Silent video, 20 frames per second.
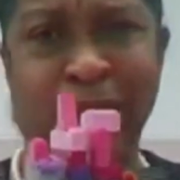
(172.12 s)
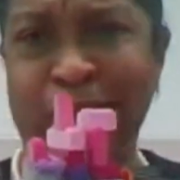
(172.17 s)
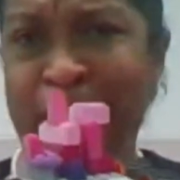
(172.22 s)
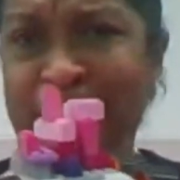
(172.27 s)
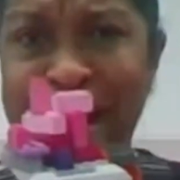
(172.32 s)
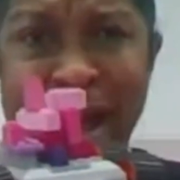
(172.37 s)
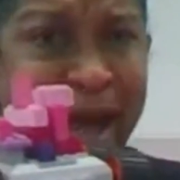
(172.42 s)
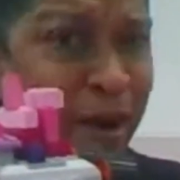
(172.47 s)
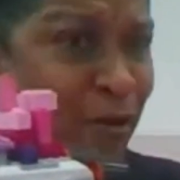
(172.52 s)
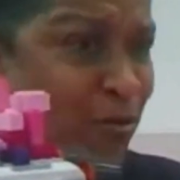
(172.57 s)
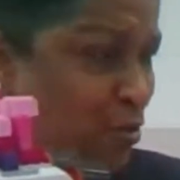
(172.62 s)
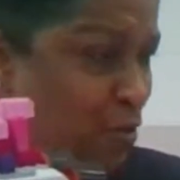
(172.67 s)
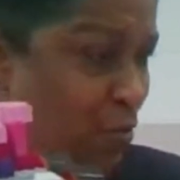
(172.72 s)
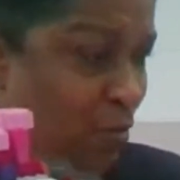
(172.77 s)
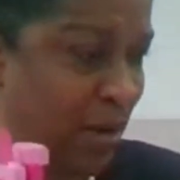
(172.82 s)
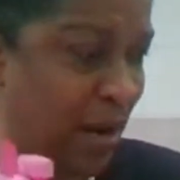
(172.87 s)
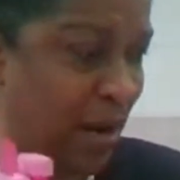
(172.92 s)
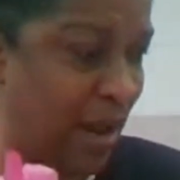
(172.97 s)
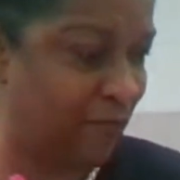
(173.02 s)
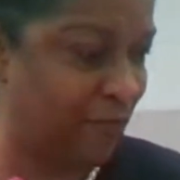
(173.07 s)
or your house
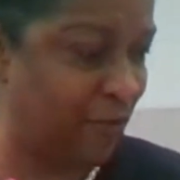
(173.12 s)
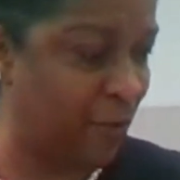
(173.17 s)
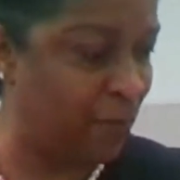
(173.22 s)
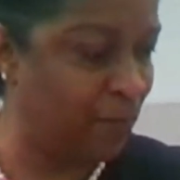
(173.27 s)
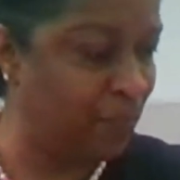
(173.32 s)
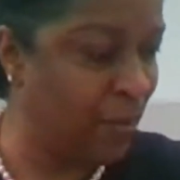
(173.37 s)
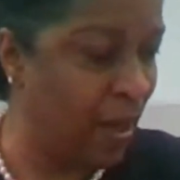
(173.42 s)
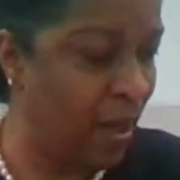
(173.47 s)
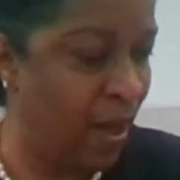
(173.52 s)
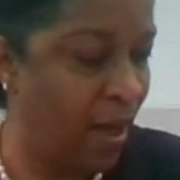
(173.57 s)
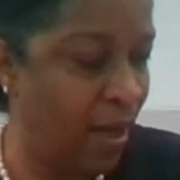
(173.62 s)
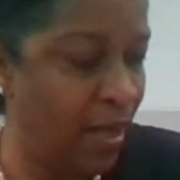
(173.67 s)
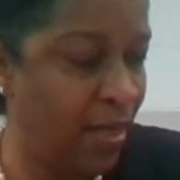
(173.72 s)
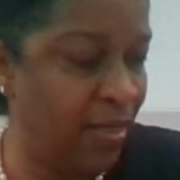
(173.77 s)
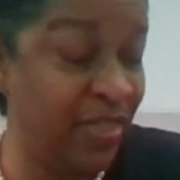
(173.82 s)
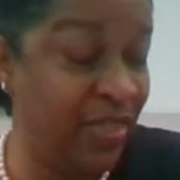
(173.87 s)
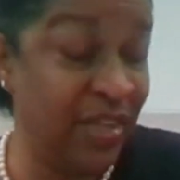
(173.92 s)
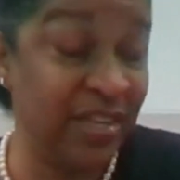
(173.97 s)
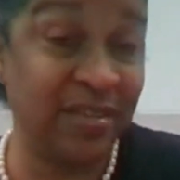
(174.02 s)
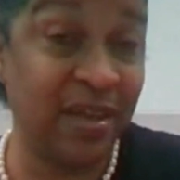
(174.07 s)
or whatever.
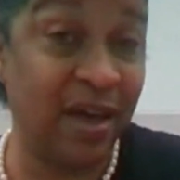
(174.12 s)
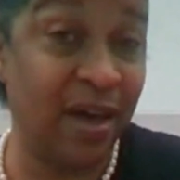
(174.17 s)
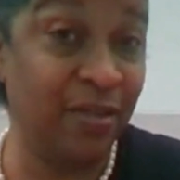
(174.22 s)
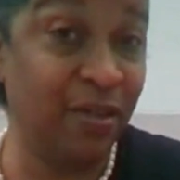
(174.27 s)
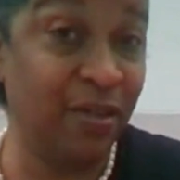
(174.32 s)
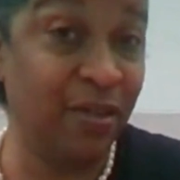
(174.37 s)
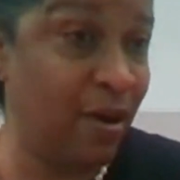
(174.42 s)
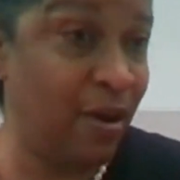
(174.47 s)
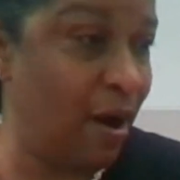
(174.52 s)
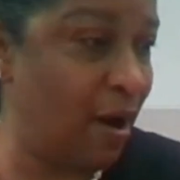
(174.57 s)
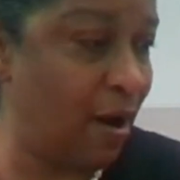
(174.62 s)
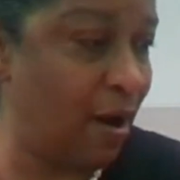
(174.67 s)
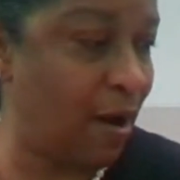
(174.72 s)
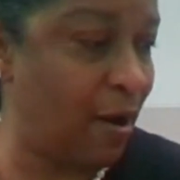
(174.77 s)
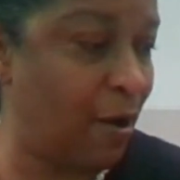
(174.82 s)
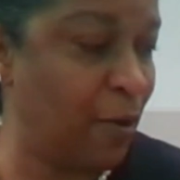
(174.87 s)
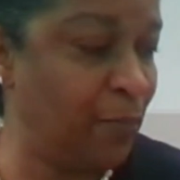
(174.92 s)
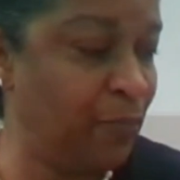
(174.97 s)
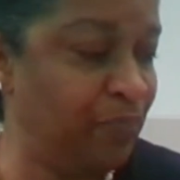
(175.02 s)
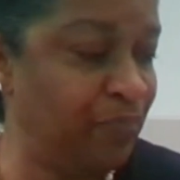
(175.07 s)
This other
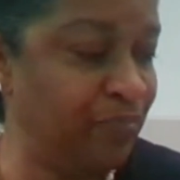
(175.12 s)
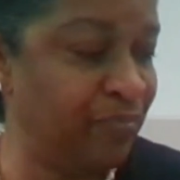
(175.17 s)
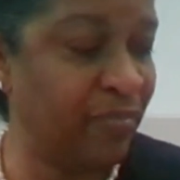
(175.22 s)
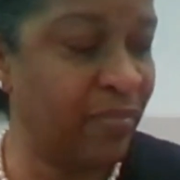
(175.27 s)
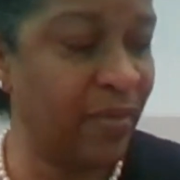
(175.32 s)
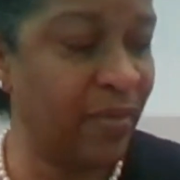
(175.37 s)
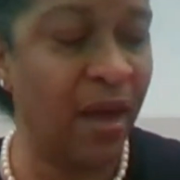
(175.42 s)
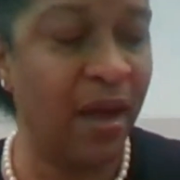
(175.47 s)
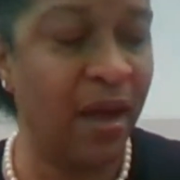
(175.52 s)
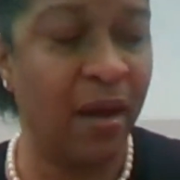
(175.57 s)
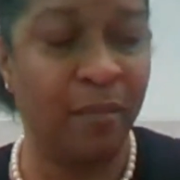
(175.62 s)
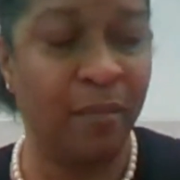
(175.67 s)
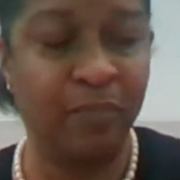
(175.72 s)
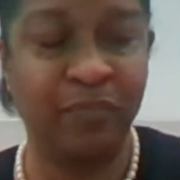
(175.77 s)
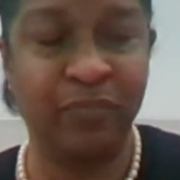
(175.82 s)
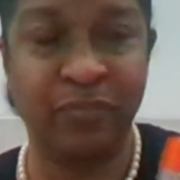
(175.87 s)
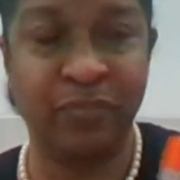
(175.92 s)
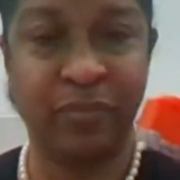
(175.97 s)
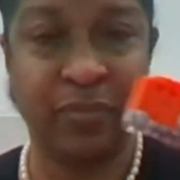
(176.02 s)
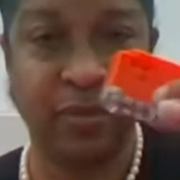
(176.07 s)
car
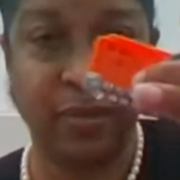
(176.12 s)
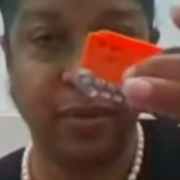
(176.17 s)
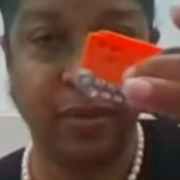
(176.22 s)
bot